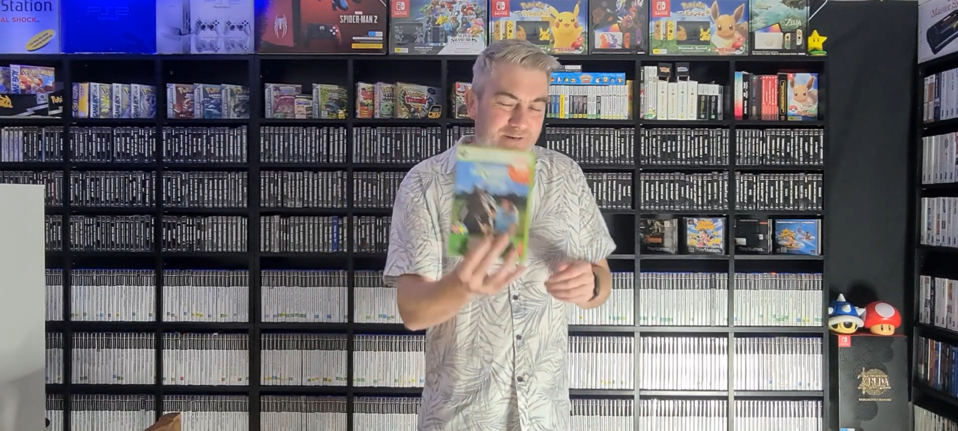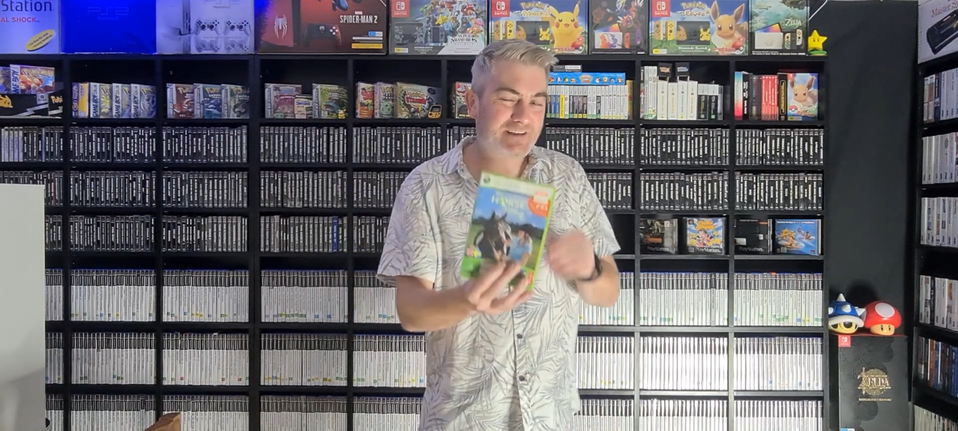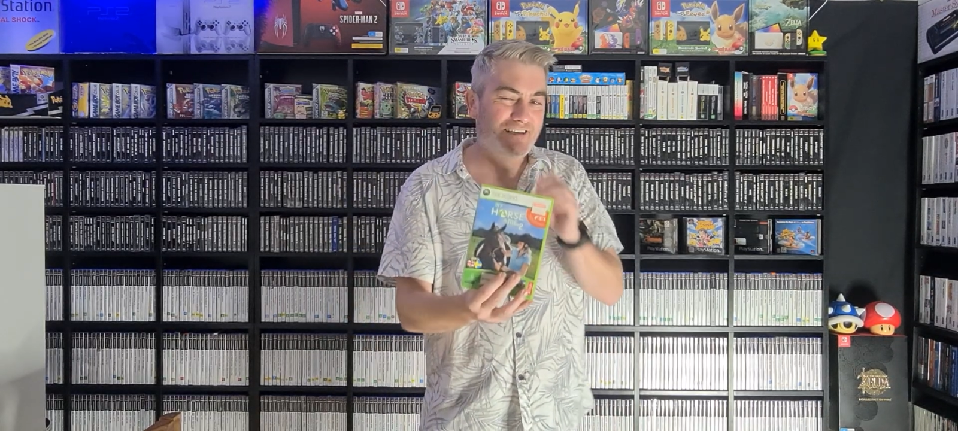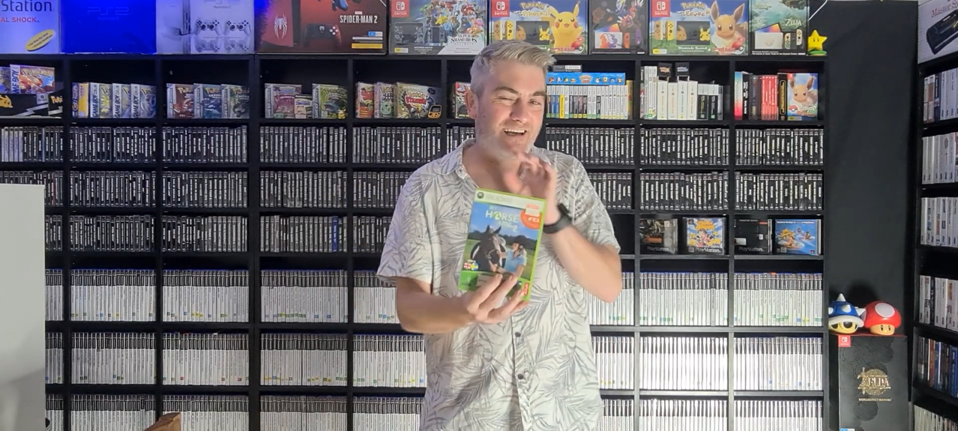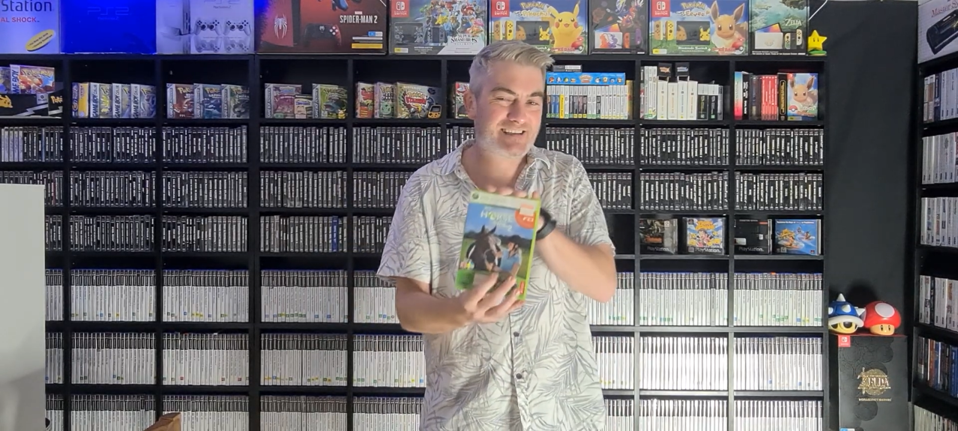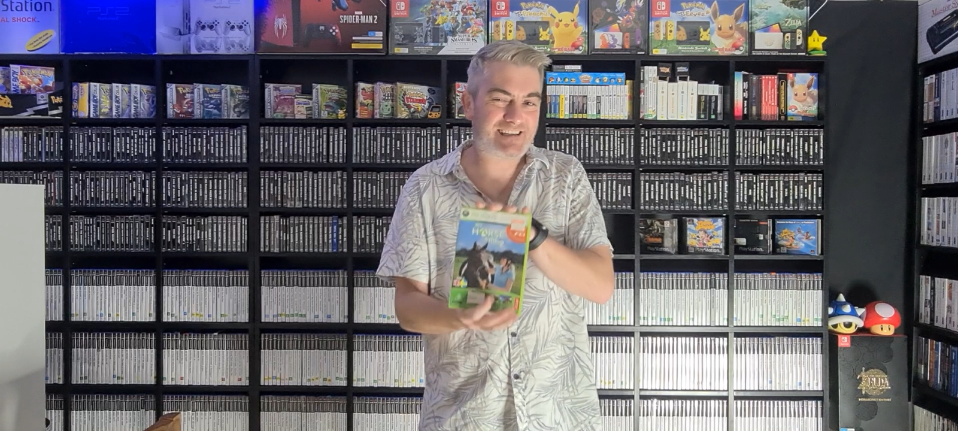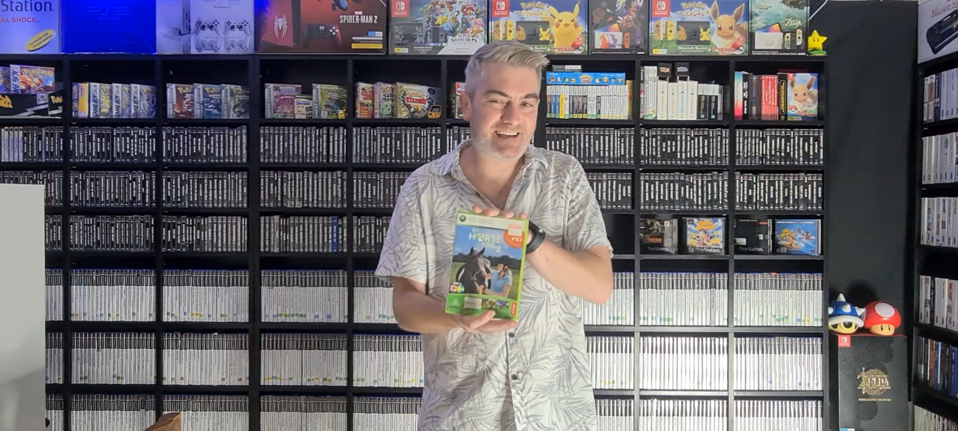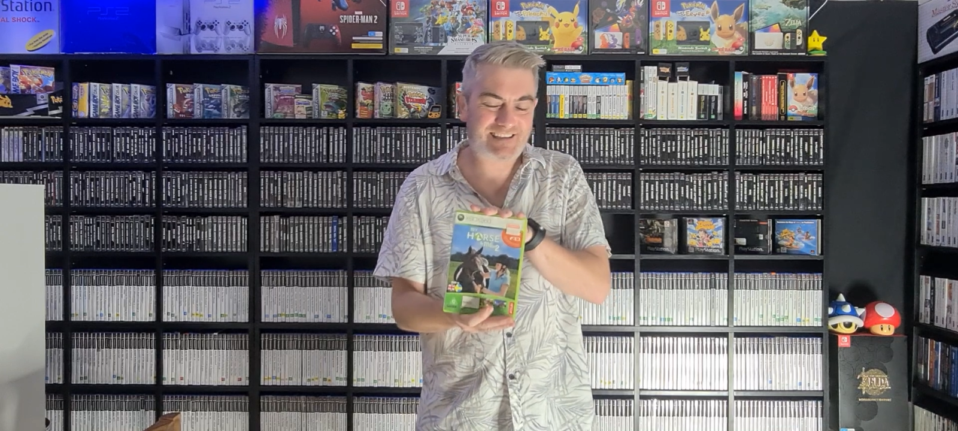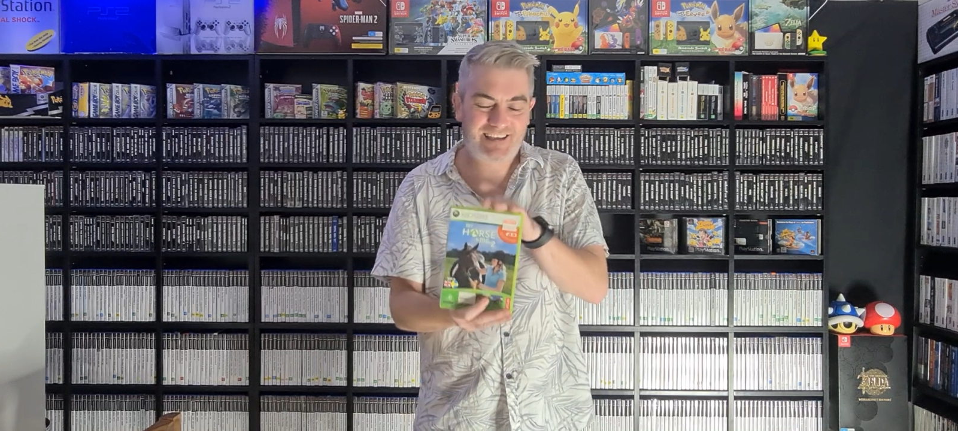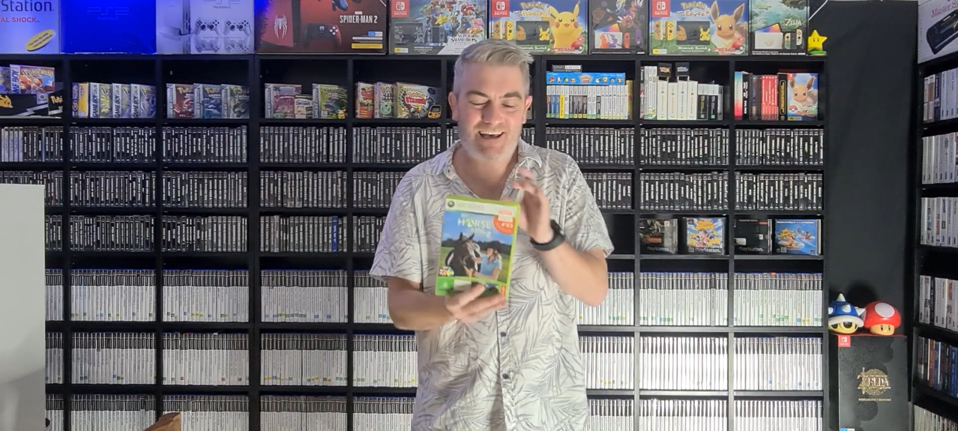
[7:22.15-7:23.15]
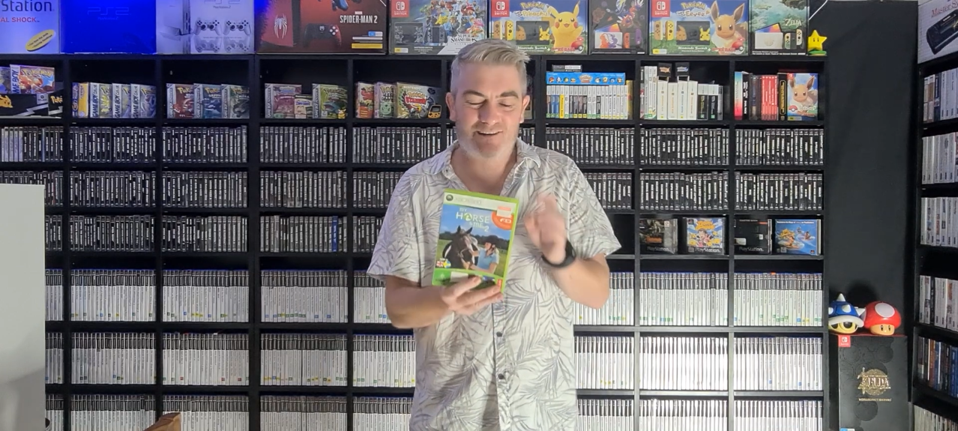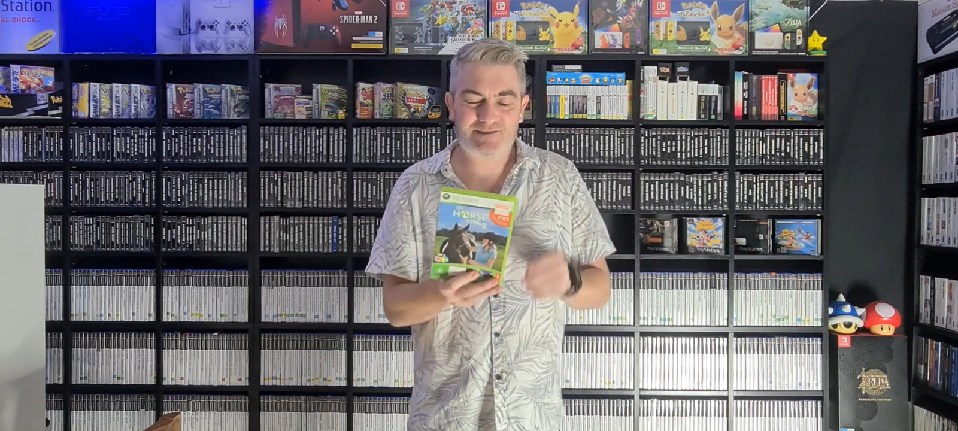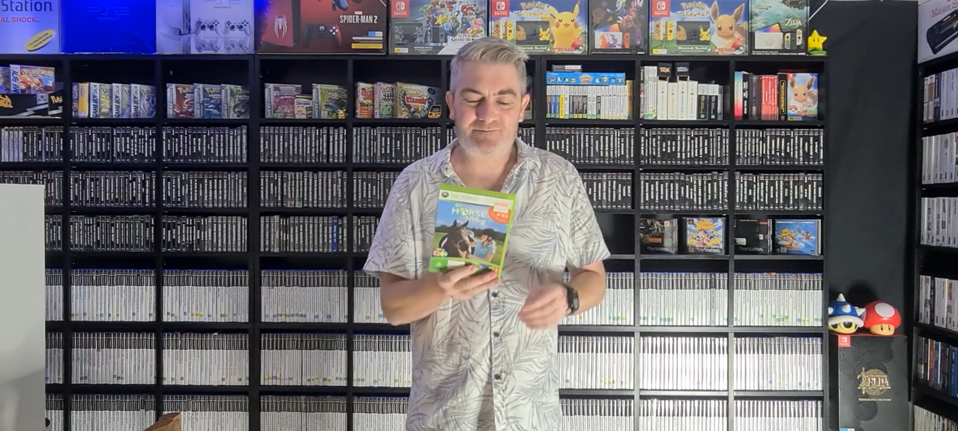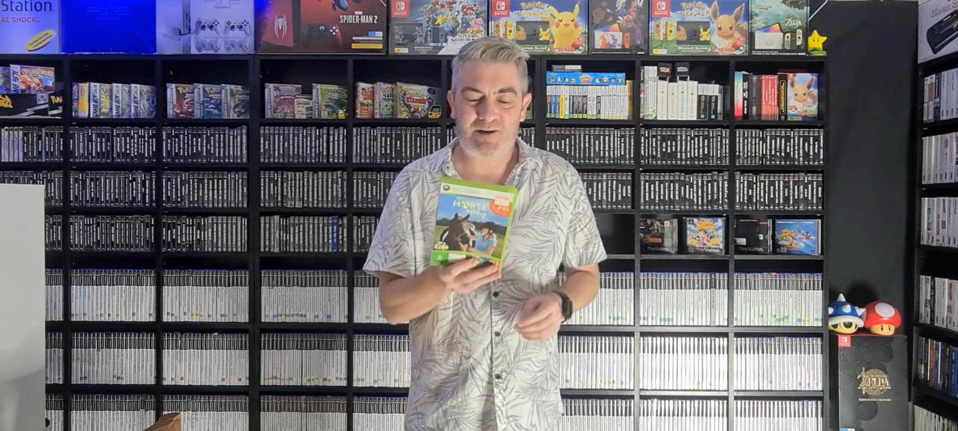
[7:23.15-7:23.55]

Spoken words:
because it is an easy 1,000,